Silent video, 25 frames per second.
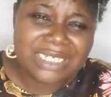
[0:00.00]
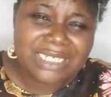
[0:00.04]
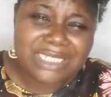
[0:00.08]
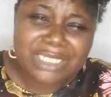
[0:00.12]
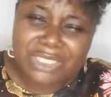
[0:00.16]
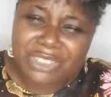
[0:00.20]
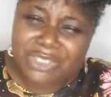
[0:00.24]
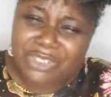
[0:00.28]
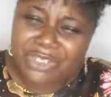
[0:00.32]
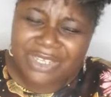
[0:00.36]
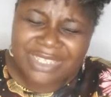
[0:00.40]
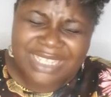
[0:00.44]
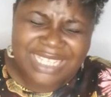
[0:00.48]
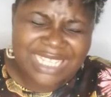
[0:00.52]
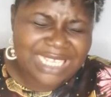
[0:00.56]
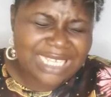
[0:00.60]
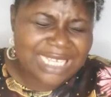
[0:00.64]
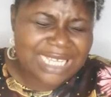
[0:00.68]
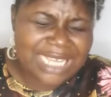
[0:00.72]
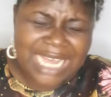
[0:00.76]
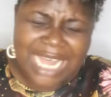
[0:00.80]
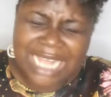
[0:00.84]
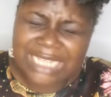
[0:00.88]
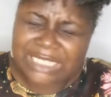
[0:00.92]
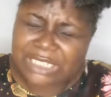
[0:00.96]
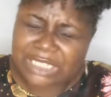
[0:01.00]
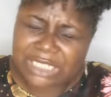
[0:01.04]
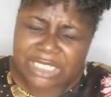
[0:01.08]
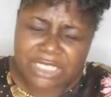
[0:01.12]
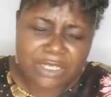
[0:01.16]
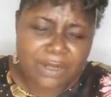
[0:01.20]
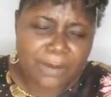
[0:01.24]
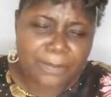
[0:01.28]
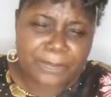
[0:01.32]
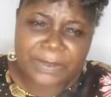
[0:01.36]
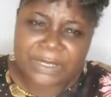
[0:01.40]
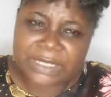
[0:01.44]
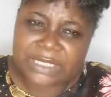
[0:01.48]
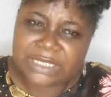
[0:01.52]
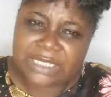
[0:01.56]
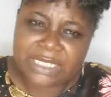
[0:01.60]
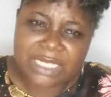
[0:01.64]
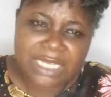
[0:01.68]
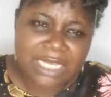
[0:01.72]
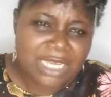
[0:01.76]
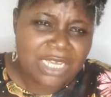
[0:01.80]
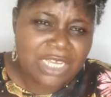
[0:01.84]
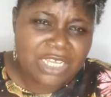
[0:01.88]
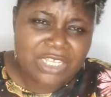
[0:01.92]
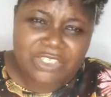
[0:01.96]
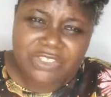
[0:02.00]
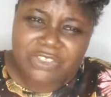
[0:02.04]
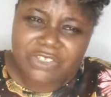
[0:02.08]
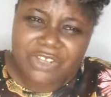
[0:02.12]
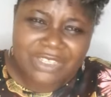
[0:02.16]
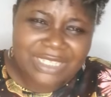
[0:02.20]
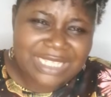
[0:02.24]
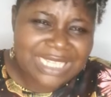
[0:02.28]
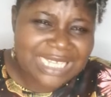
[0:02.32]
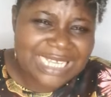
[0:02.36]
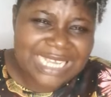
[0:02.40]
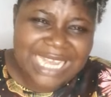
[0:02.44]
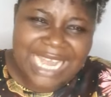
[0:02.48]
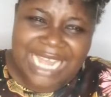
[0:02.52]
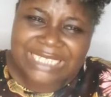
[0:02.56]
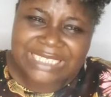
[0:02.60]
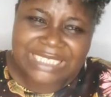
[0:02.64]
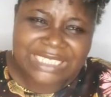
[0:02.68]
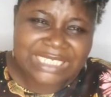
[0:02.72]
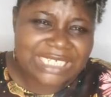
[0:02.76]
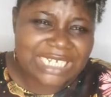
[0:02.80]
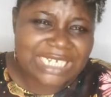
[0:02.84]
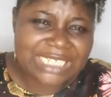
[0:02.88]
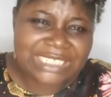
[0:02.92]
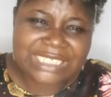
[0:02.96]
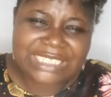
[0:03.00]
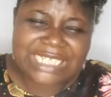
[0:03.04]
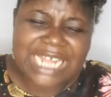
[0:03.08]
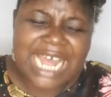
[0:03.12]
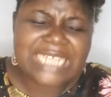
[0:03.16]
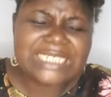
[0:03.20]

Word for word: Nothing can stop it. Nothing can change it.